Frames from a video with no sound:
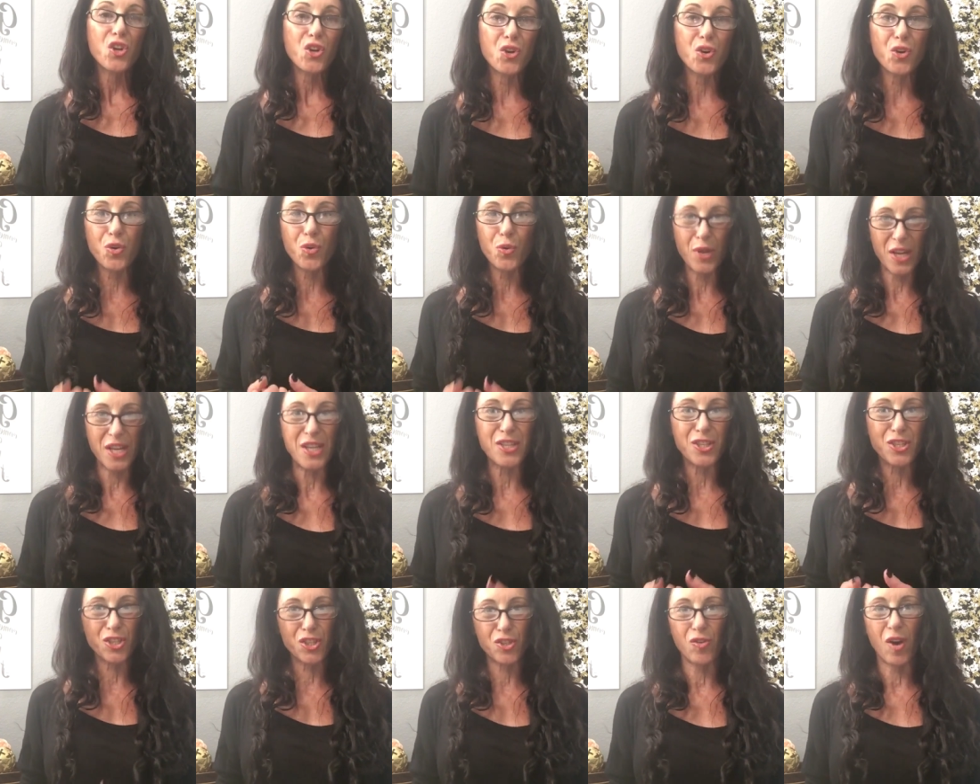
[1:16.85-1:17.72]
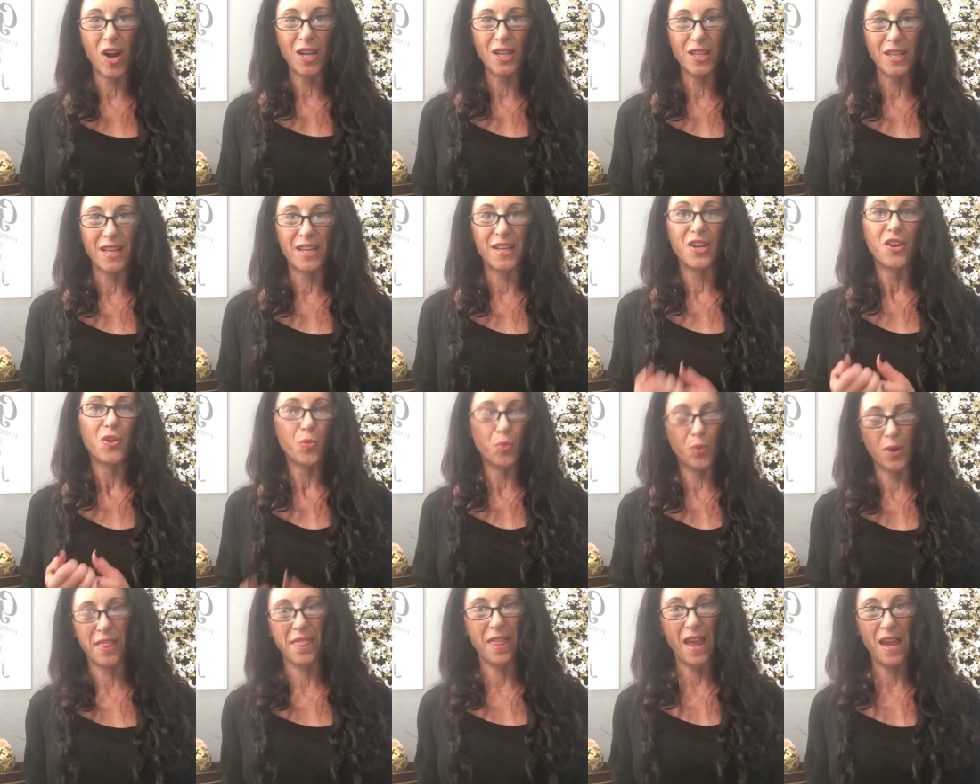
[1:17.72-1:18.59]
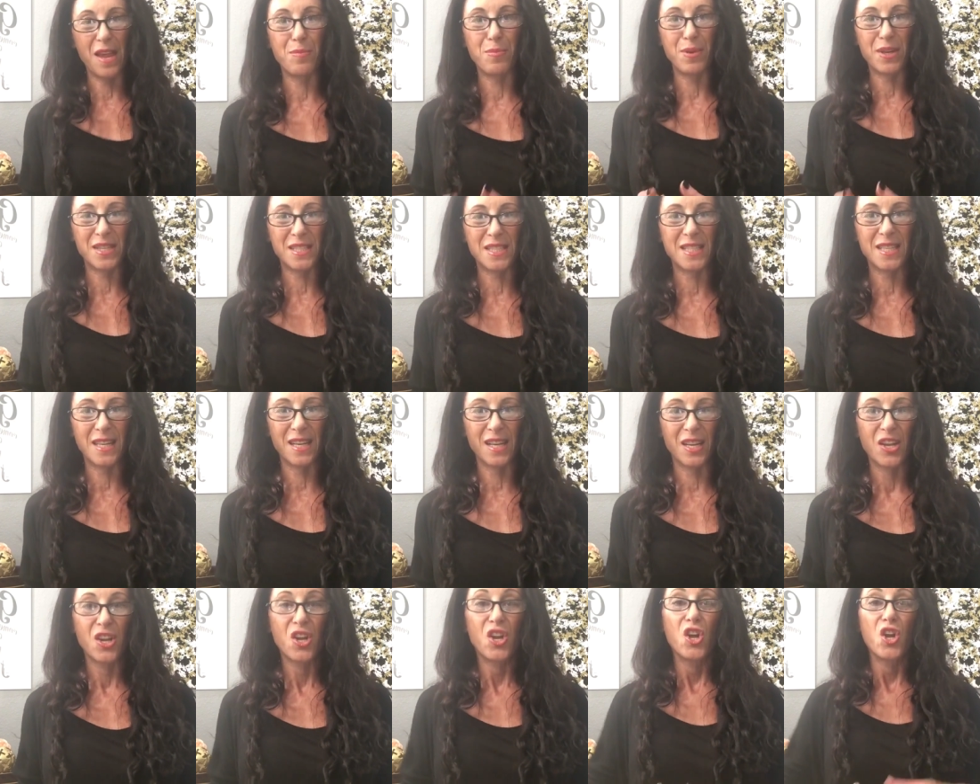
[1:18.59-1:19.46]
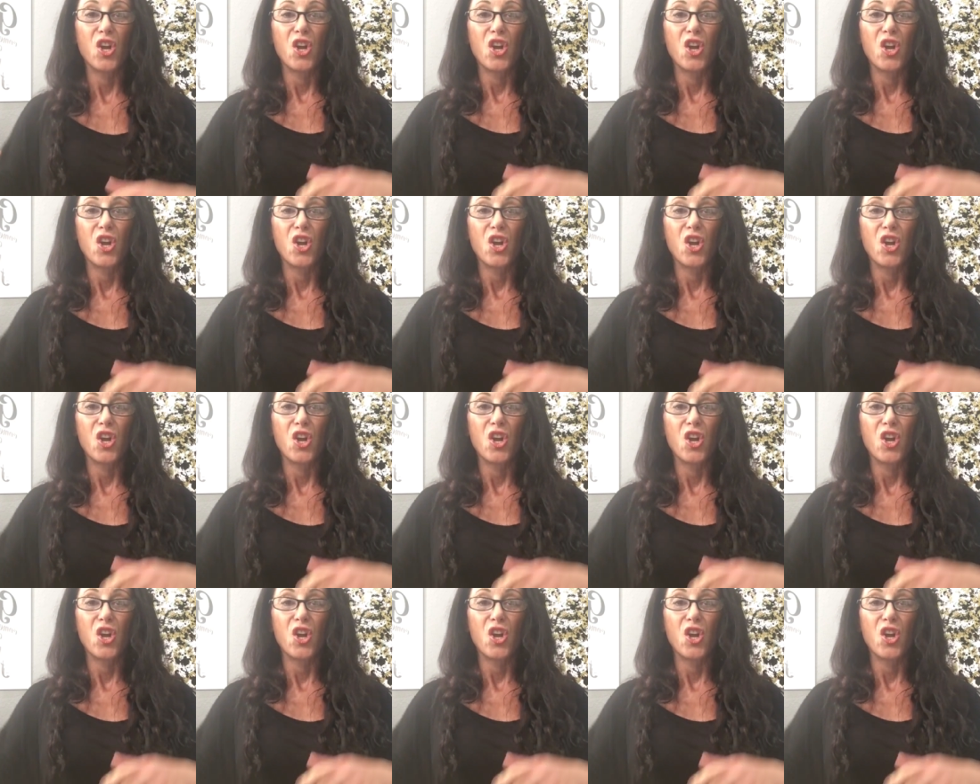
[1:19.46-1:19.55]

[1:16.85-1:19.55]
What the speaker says: Who is struggling with A, B, and C?